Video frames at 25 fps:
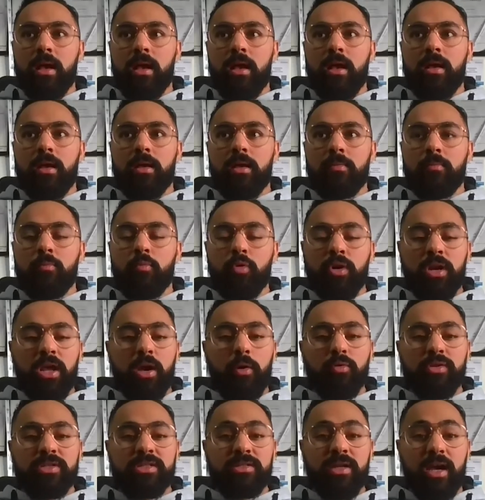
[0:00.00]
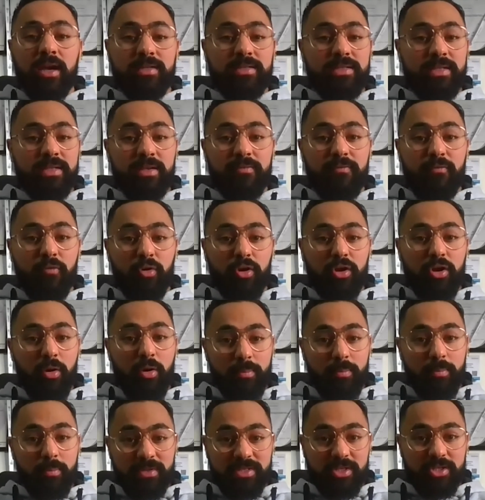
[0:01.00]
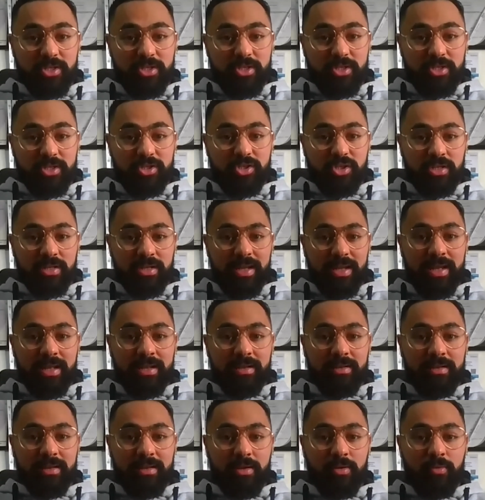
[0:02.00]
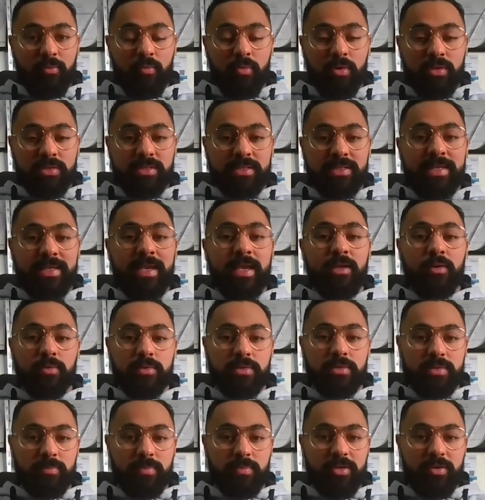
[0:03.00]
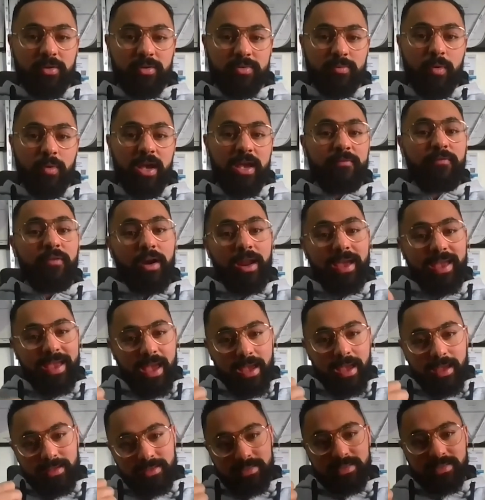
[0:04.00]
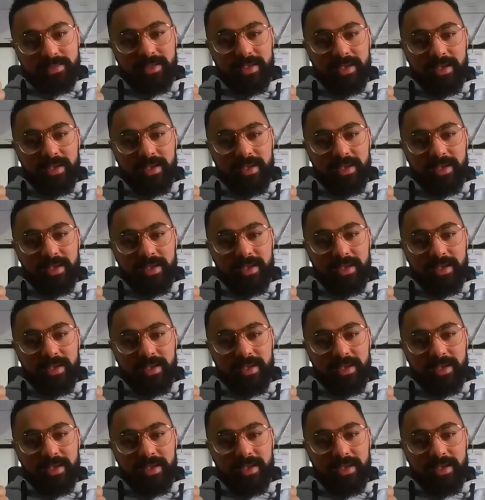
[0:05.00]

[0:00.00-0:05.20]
when I was dieting for a competition, and it was chaos because whatever I ate,